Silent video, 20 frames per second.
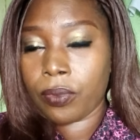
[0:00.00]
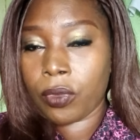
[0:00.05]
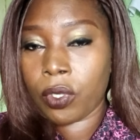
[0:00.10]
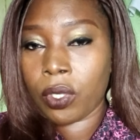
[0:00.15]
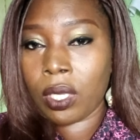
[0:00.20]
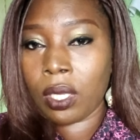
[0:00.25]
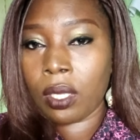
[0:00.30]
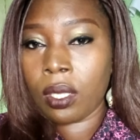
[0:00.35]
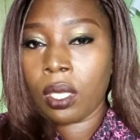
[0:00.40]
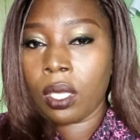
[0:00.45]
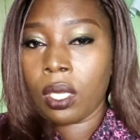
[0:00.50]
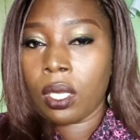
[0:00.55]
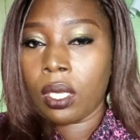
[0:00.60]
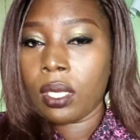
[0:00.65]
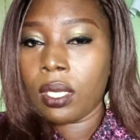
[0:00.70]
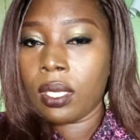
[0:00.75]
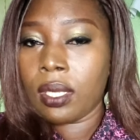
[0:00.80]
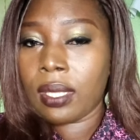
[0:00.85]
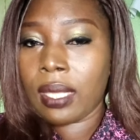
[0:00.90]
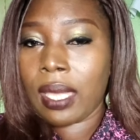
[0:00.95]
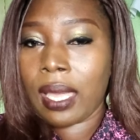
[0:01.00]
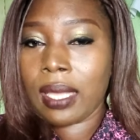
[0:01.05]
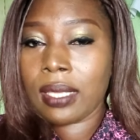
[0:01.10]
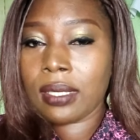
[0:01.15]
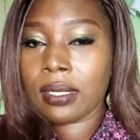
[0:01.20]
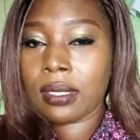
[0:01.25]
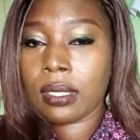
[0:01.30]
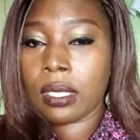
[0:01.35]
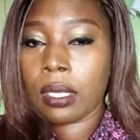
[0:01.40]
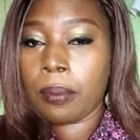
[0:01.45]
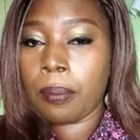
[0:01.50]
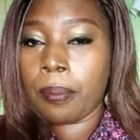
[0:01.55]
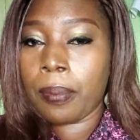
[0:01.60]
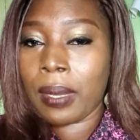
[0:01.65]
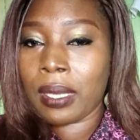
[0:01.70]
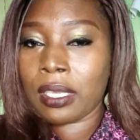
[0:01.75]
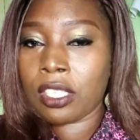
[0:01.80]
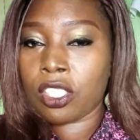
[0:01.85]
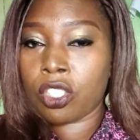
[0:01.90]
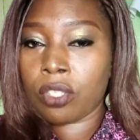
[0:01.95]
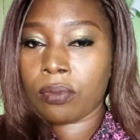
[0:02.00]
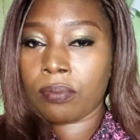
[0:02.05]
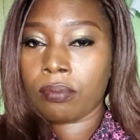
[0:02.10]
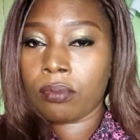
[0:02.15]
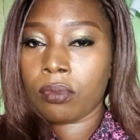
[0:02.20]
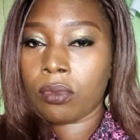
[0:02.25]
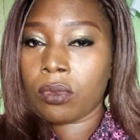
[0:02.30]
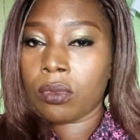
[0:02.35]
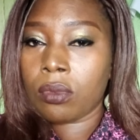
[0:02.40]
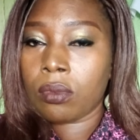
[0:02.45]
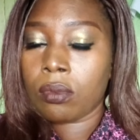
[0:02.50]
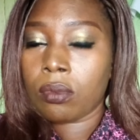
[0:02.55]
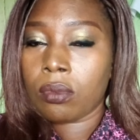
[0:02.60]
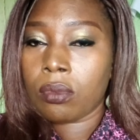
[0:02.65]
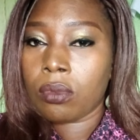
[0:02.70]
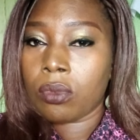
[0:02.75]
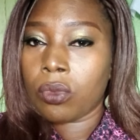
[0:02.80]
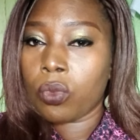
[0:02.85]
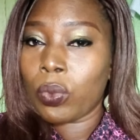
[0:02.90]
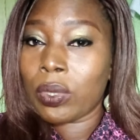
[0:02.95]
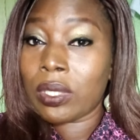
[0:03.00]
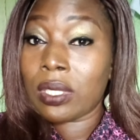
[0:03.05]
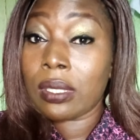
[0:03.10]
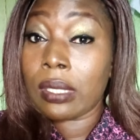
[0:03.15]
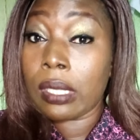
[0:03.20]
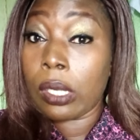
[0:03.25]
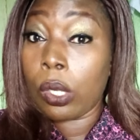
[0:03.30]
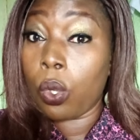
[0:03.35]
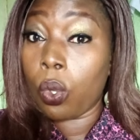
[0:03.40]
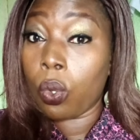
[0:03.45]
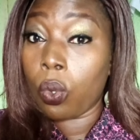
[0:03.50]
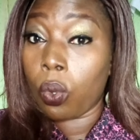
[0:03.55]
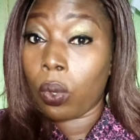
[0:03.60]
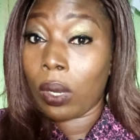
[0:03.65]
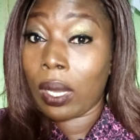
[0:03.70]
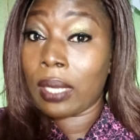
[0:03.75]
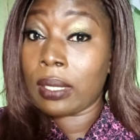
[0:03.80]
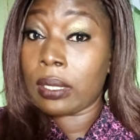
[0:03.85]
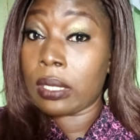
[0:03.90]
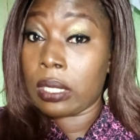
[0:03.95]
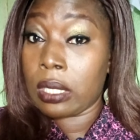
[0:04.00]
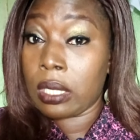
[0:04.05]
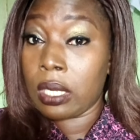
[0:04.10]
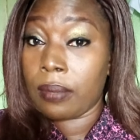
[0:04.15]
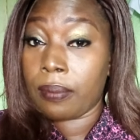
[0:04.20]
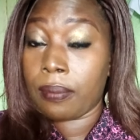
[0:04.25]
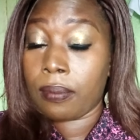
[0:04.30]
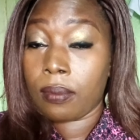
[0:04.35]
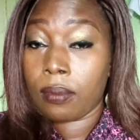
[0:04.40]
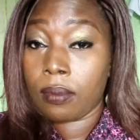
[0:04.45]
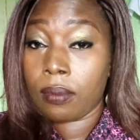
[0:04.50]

Okay, it has a badge with the logo and the name.